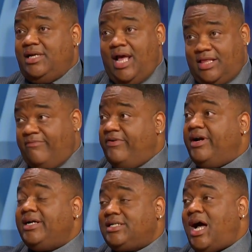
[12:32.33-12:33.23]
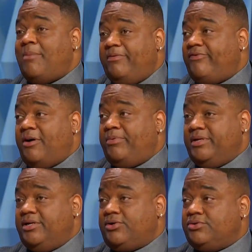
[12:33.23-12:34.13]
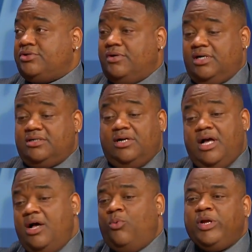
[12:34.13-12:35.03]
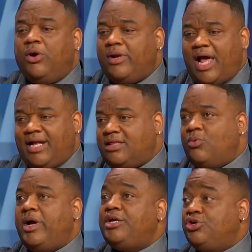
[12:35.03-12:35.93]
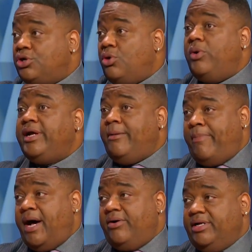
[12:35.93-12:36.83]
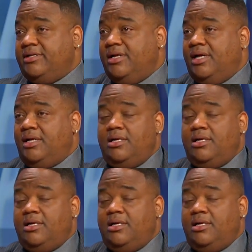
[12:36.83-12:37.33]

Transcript: At the right. very top yeah. of our political structure, yeah, yeah. we don't like the way you're going about it. Yeah.